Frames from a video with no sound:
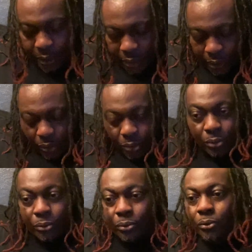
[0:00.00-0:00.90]
a little
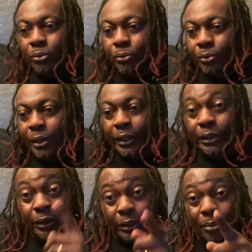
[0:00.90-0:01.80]
wrench,
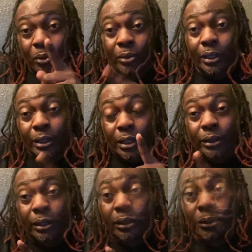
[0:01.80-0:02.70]
because I'm gonna need it. Y'all
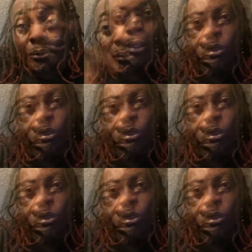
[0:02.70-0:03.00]
stay tuned.